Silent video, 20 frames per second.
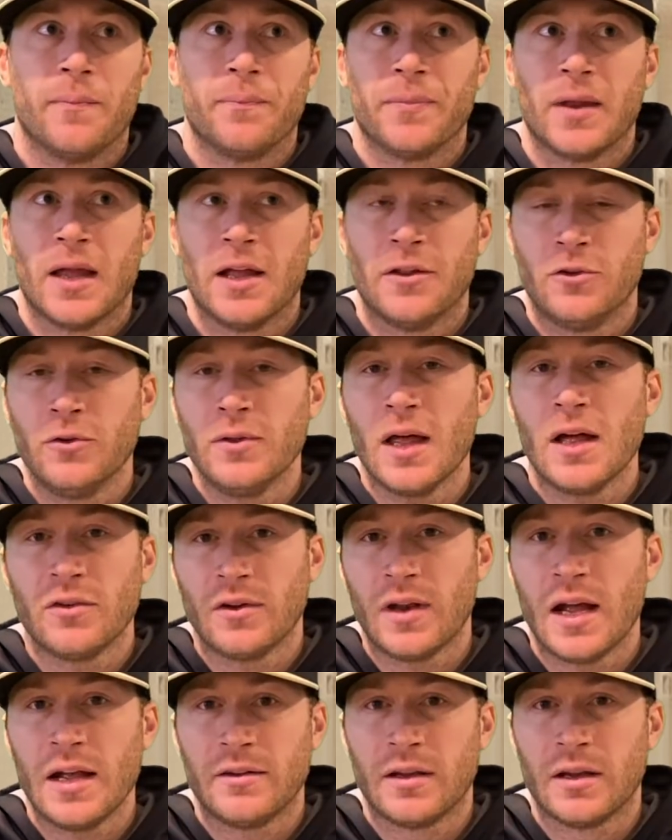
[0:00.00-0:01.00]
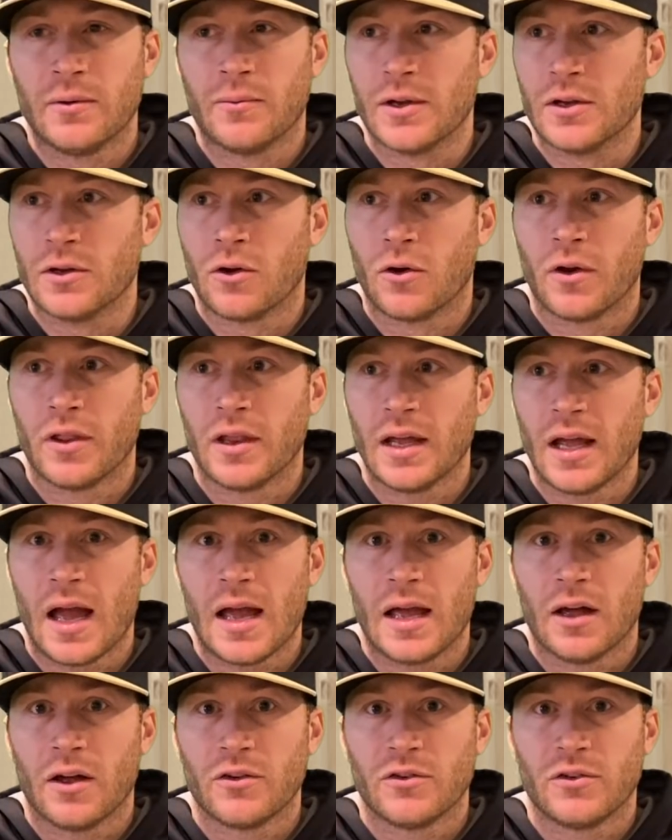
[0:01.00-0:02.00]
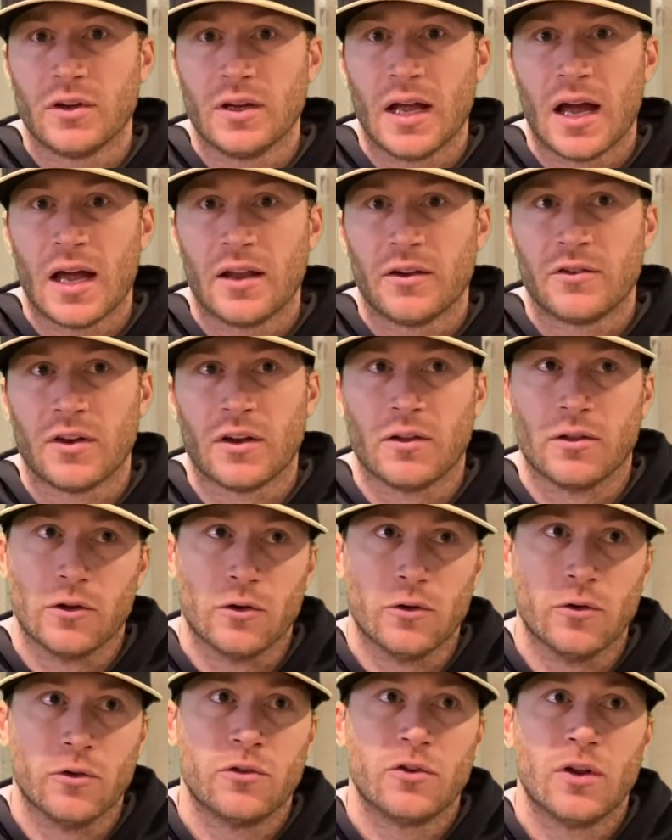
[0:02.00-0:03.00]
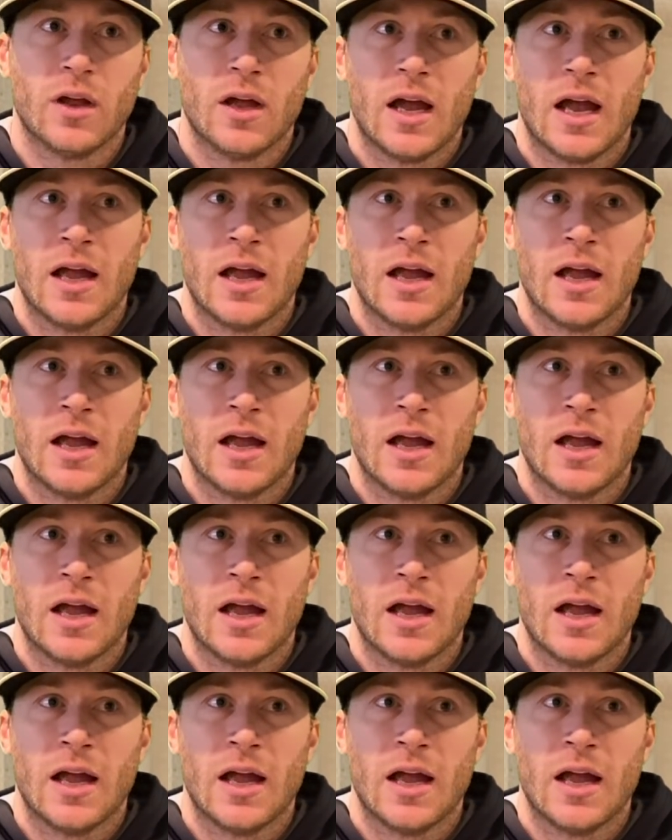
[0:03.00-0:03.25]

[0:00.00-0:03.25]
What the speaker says: In 2018, where you go to the ALCS and lose.